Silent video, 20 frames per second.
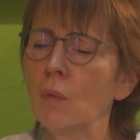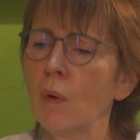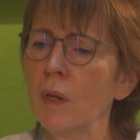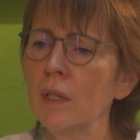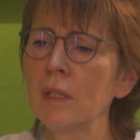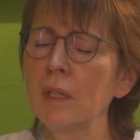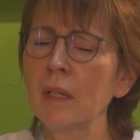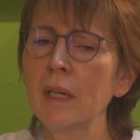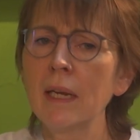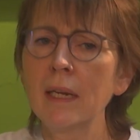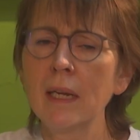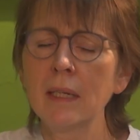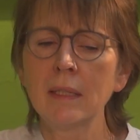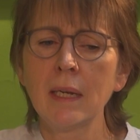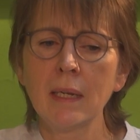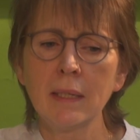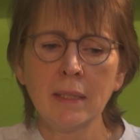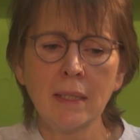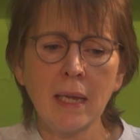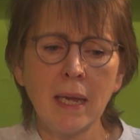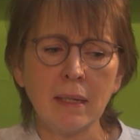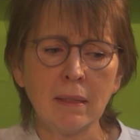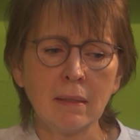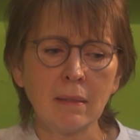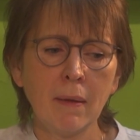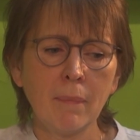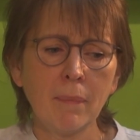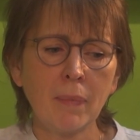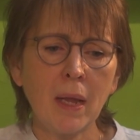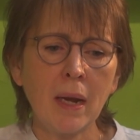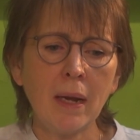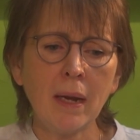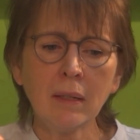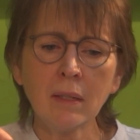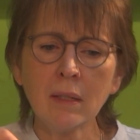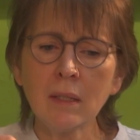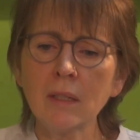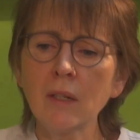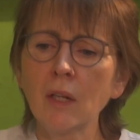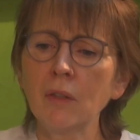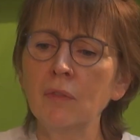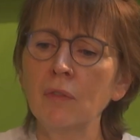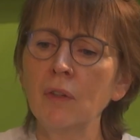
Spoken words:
Once again, as I said, let us not